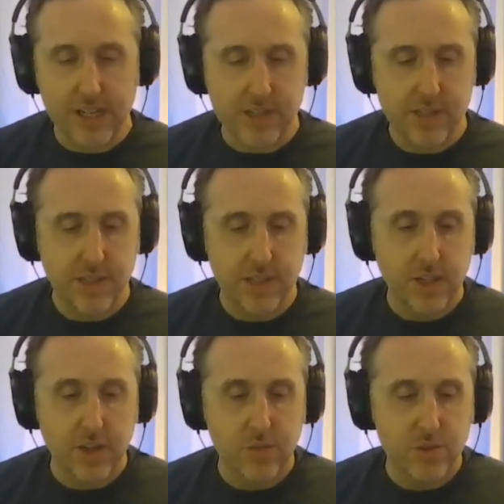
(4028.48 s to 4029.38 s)
advice
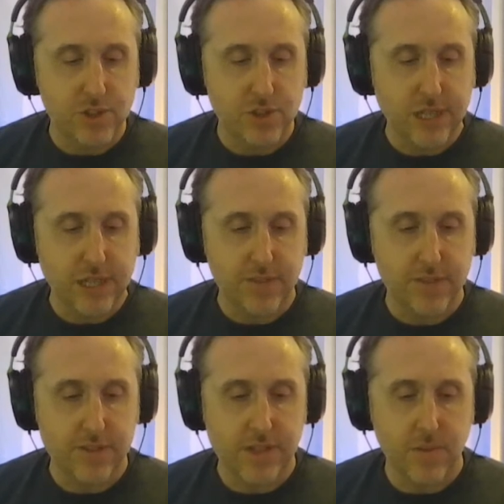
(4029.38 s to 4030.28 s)
would you give
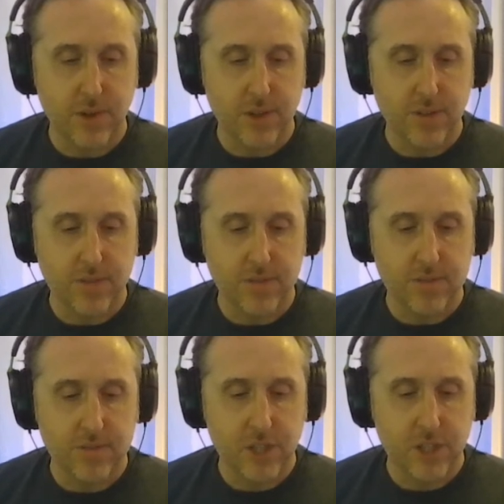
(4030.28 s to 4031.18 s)
to someone
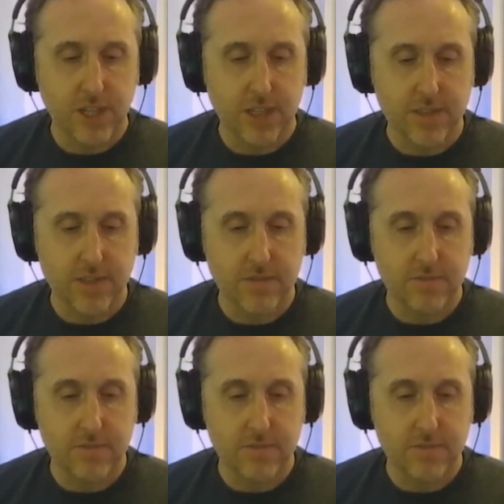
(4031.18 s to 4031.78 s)
looking